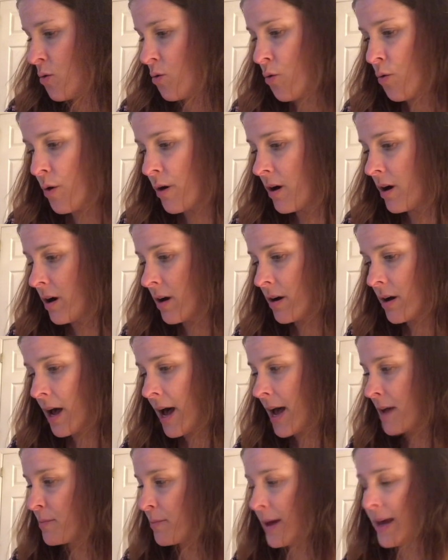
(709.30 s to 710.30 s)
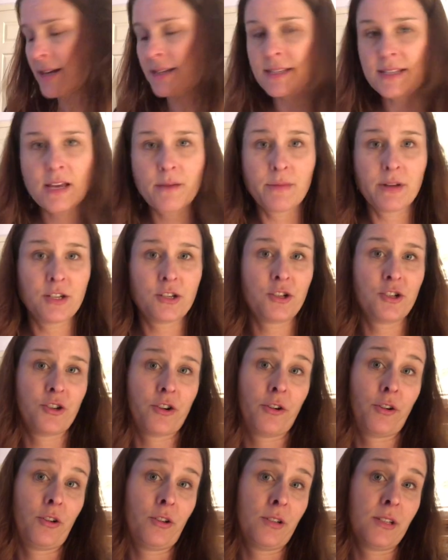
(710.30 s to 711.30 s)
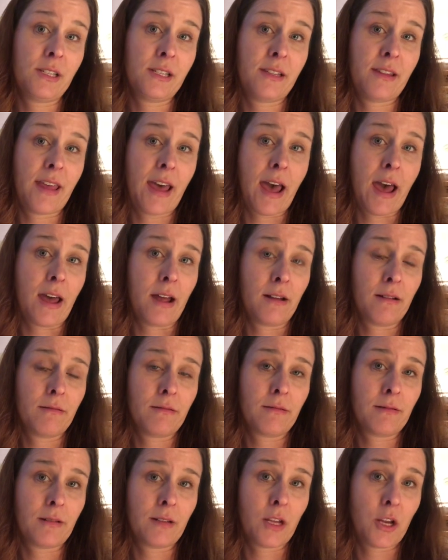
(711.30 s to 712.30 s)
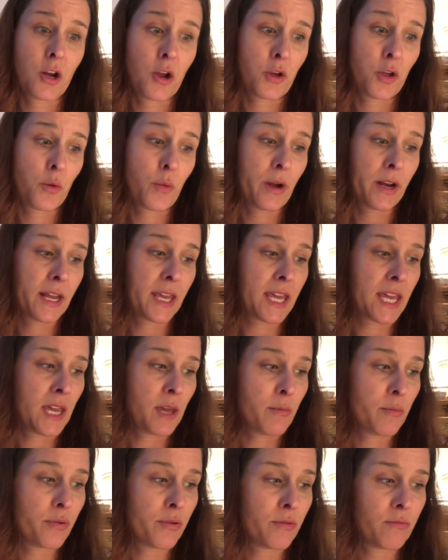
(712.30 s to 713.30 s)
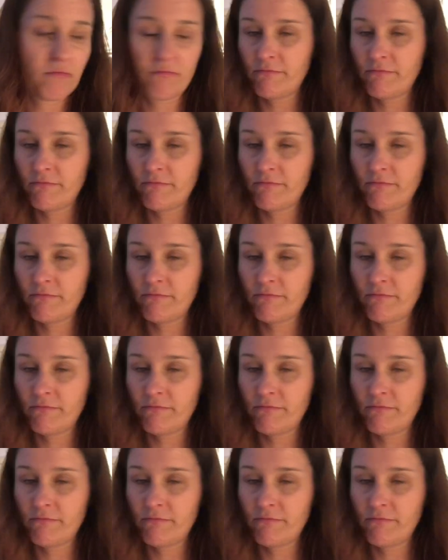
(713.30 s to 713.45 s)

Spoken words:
or cut and paste them into journals that you want to keep